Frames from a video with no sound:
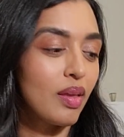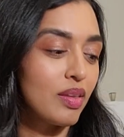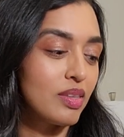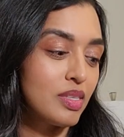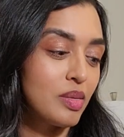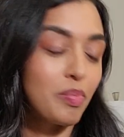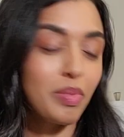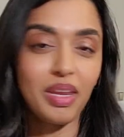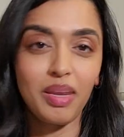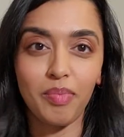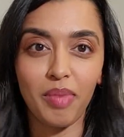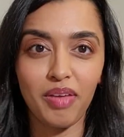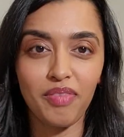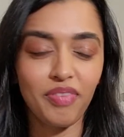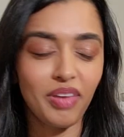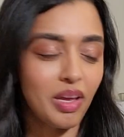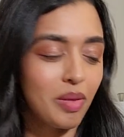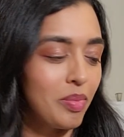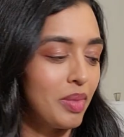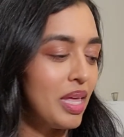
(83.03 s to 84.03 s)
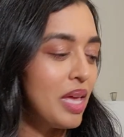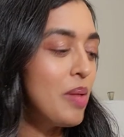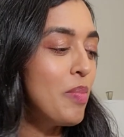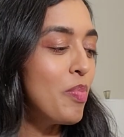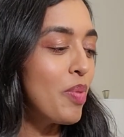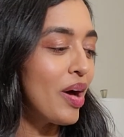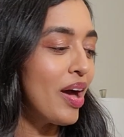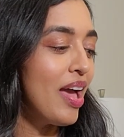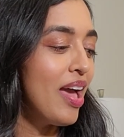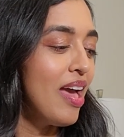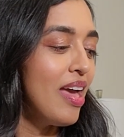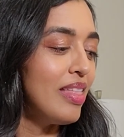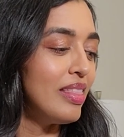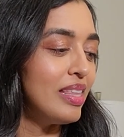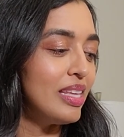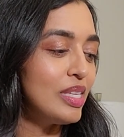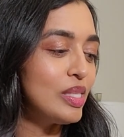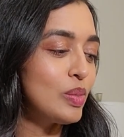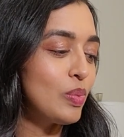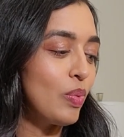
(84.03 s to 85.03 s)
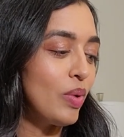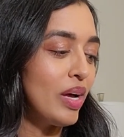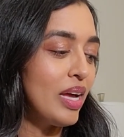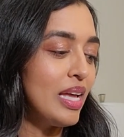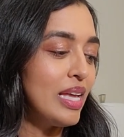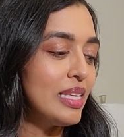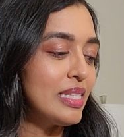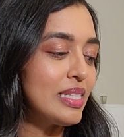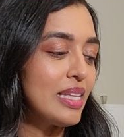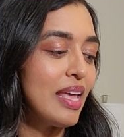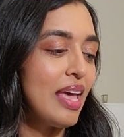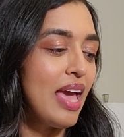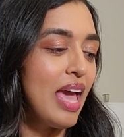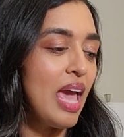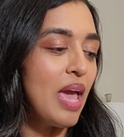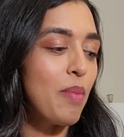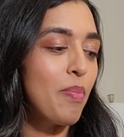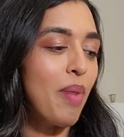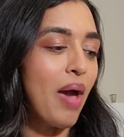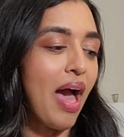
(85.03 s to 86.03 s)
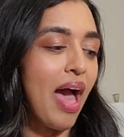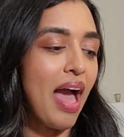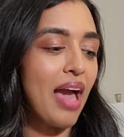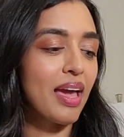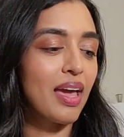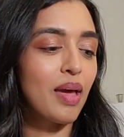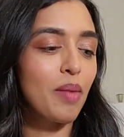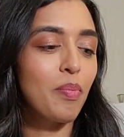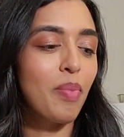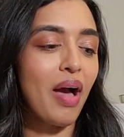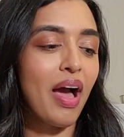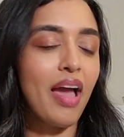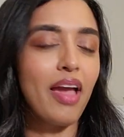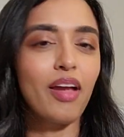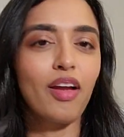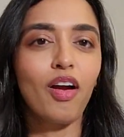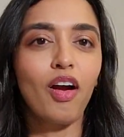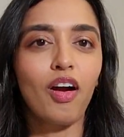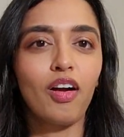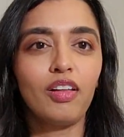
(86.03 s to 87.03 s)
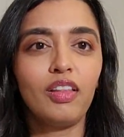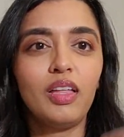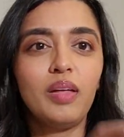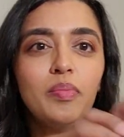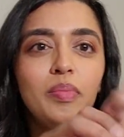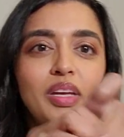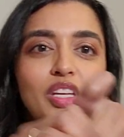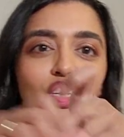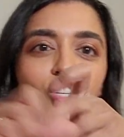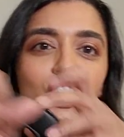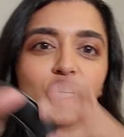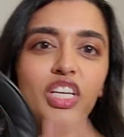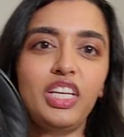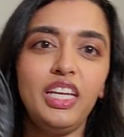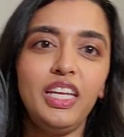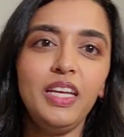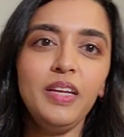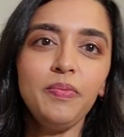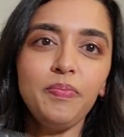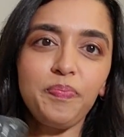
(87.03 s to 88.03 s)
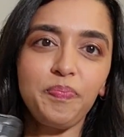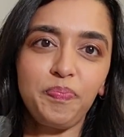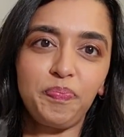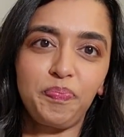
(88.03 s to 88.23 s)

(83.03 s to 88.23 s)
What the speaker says: somebody in my family, but this was a bag by Carla Mancini.